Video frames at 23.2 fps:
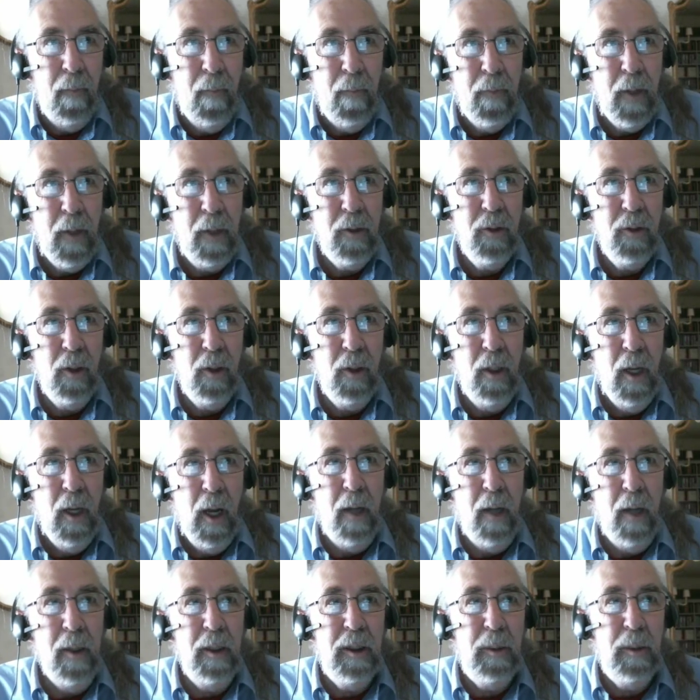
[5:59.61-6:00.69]
That's
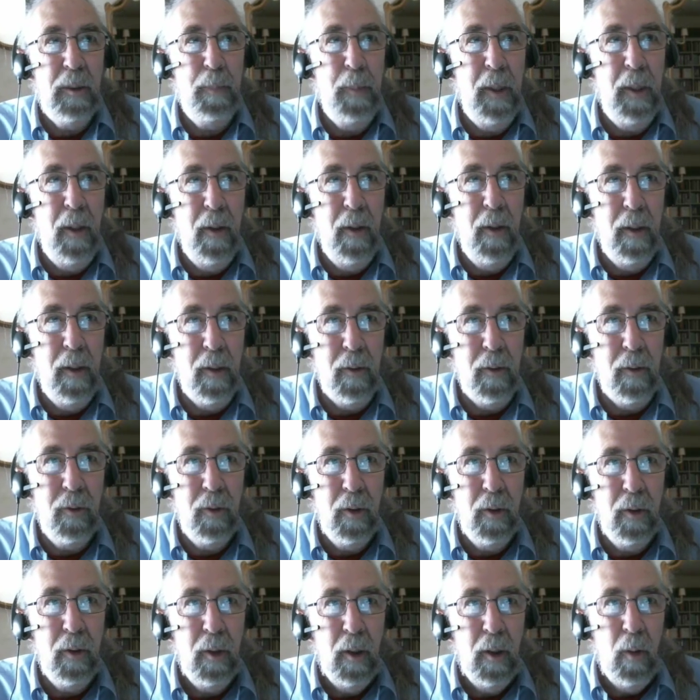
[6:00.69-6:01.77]
an experience
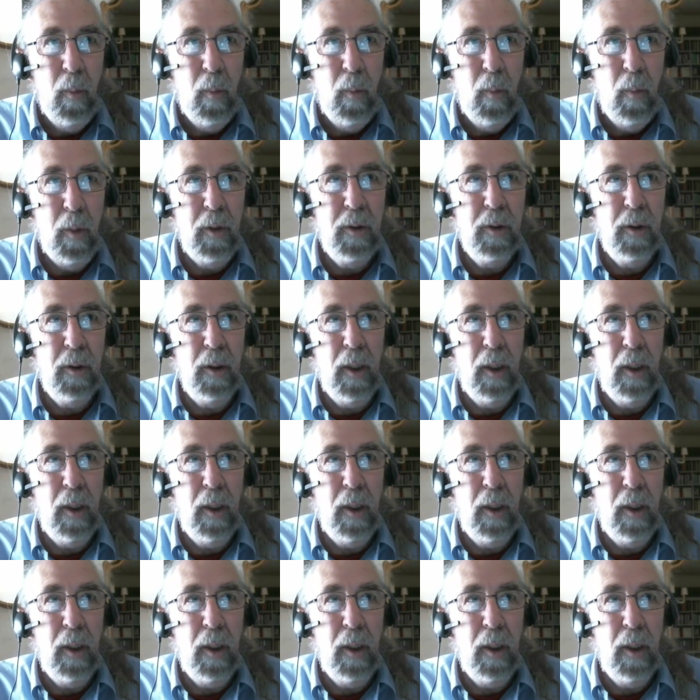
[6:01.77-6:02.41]
which